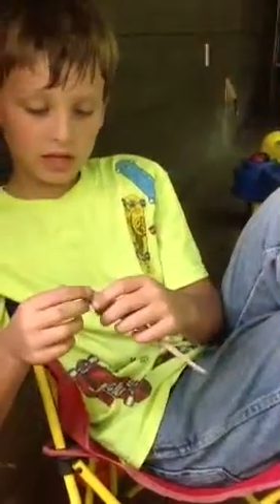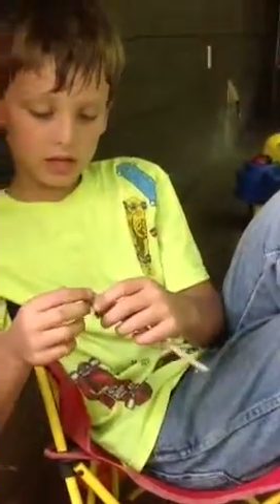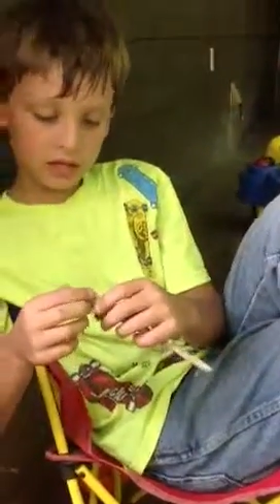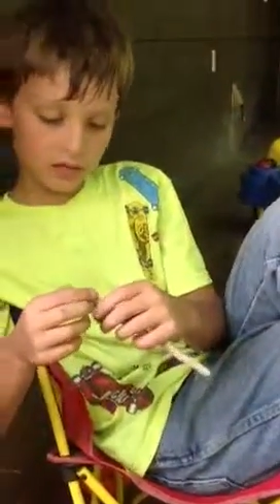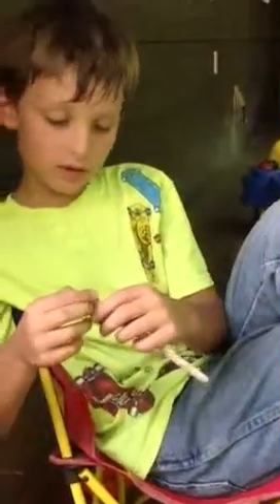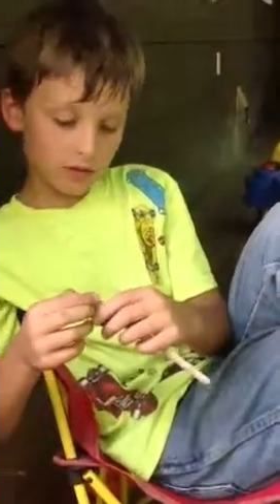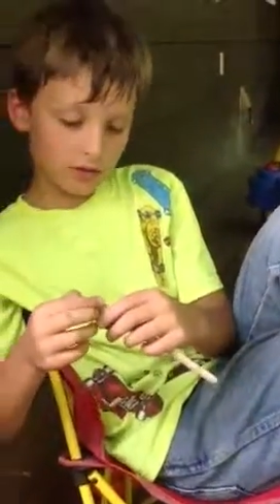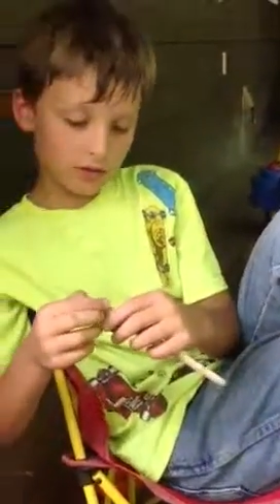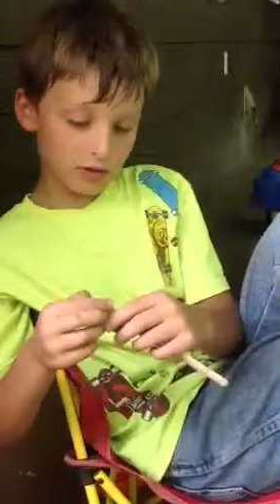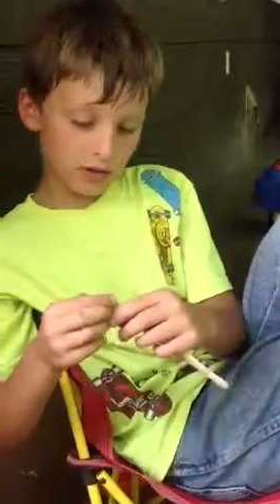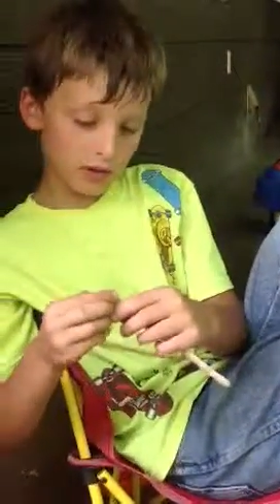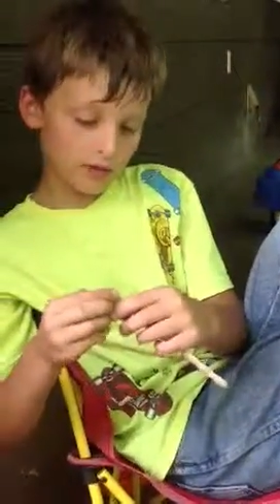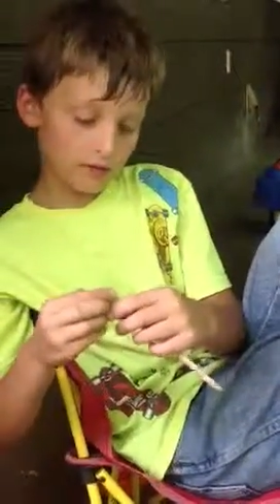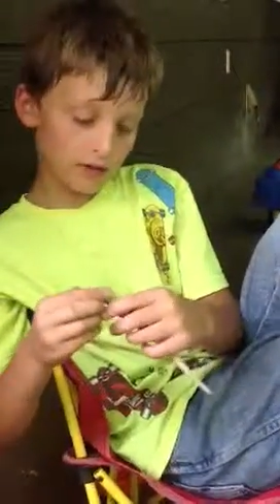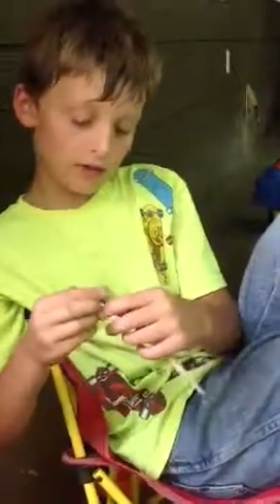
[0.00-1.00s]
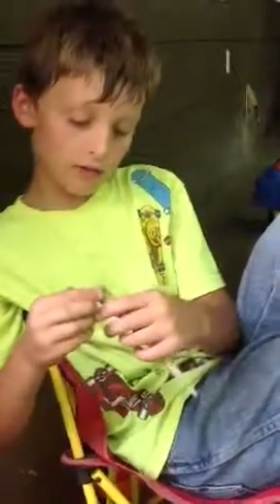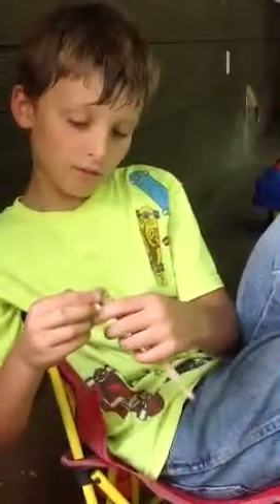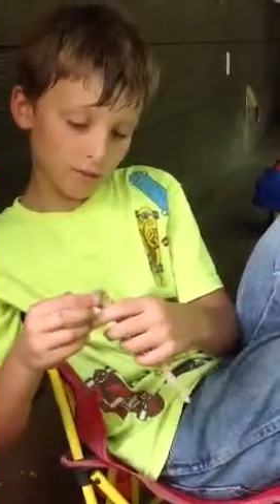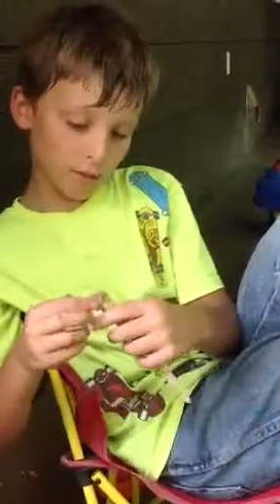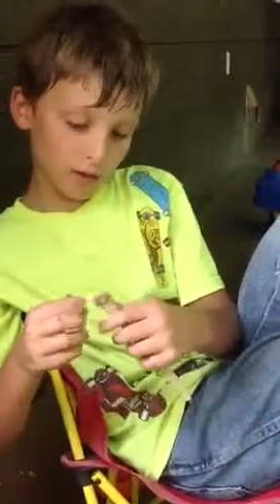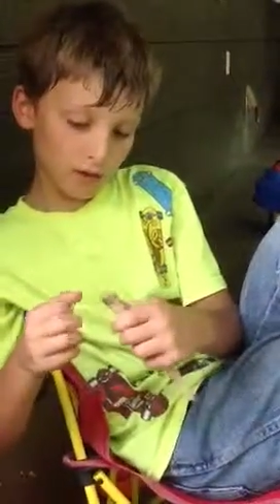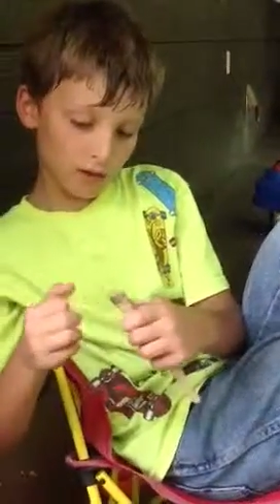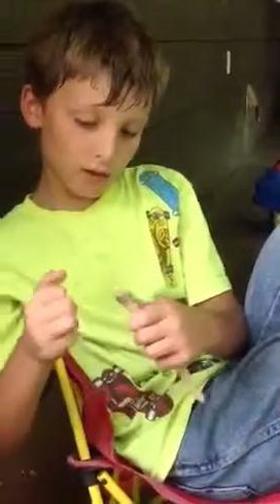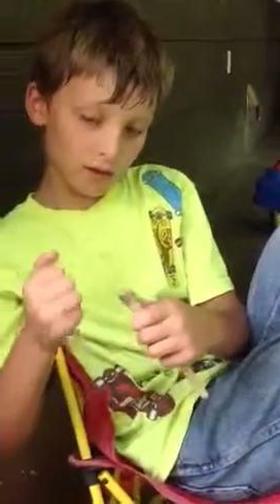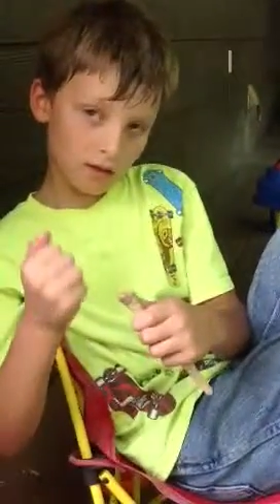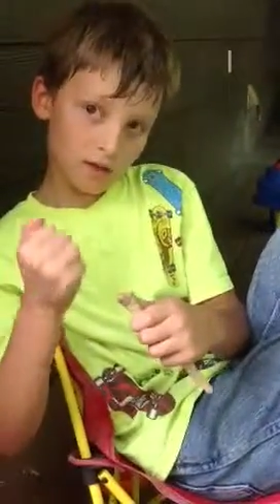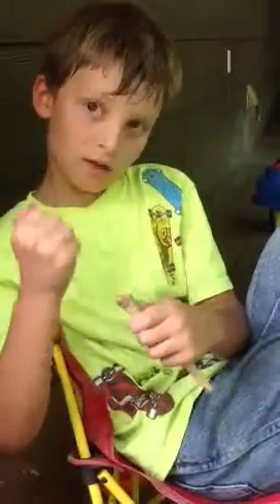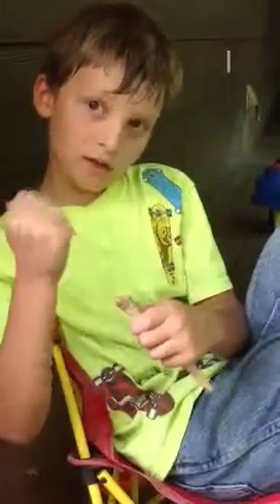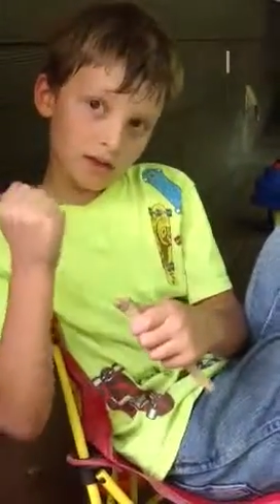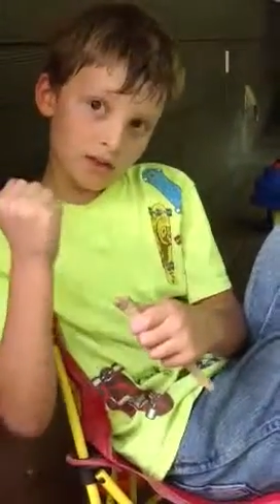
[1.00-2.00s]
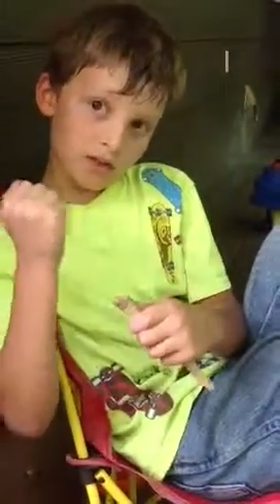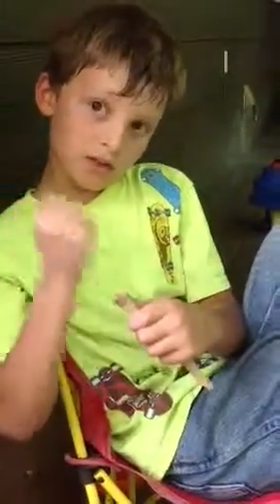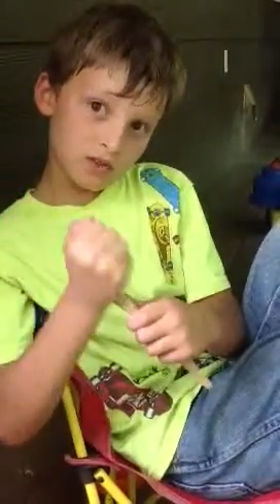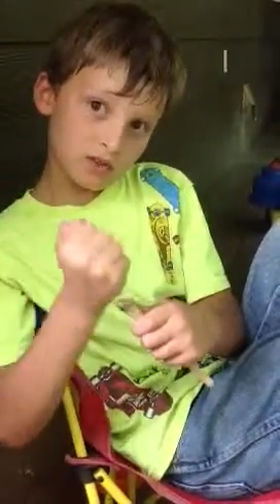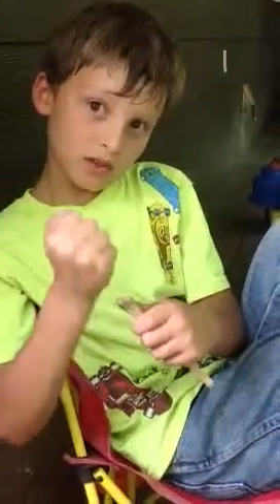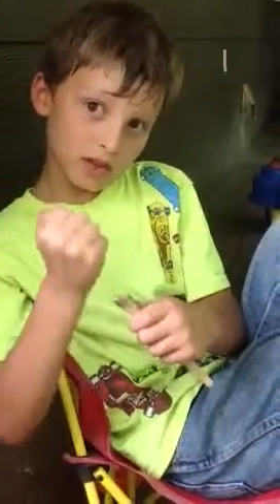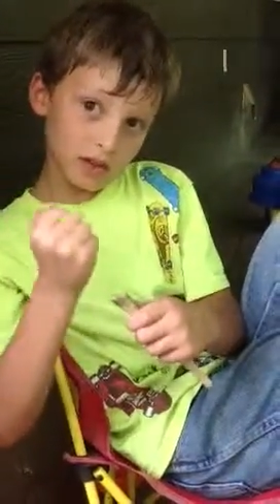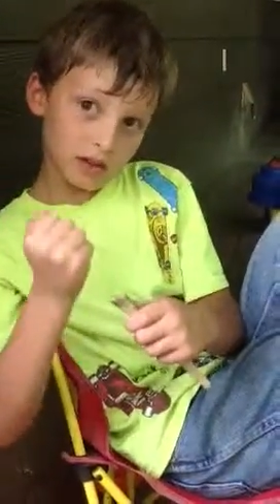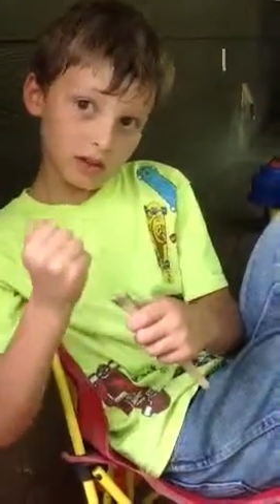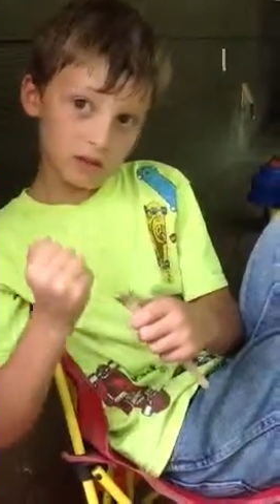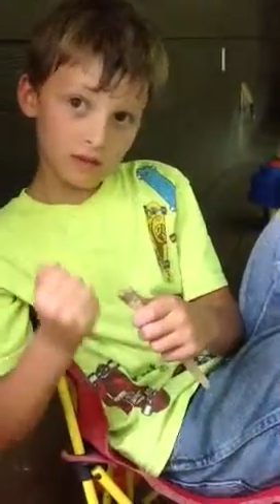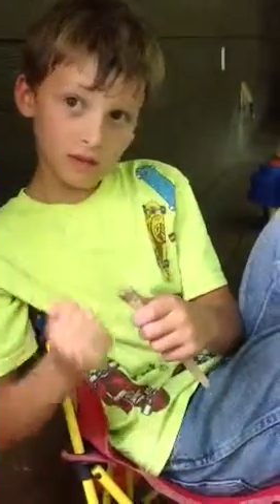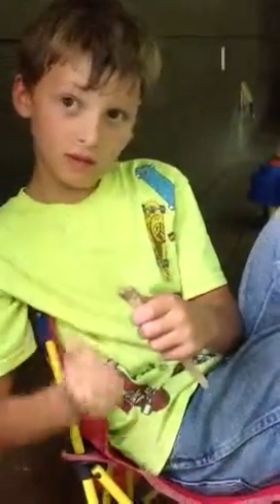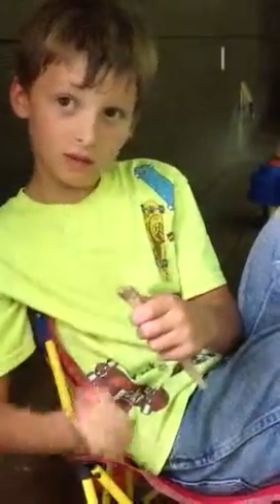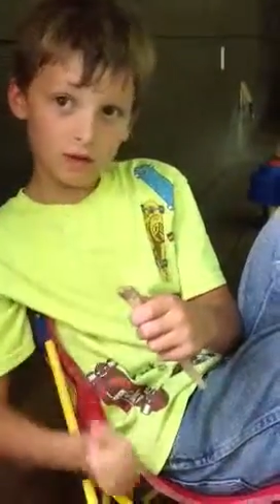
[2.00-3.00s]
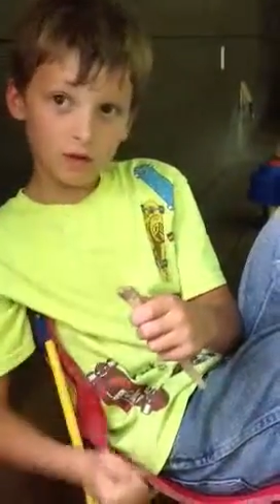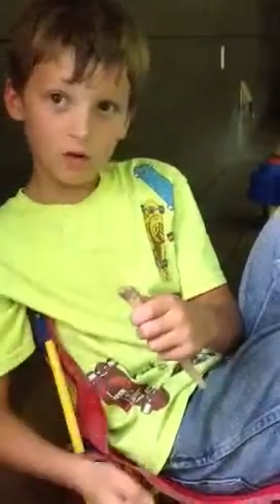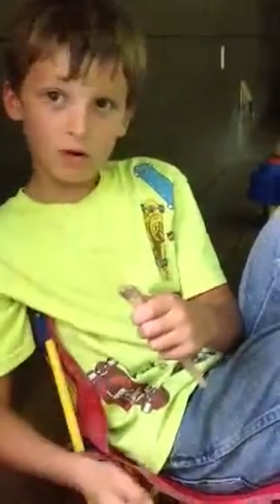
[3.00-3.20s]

another knife that you've made, stick it in there,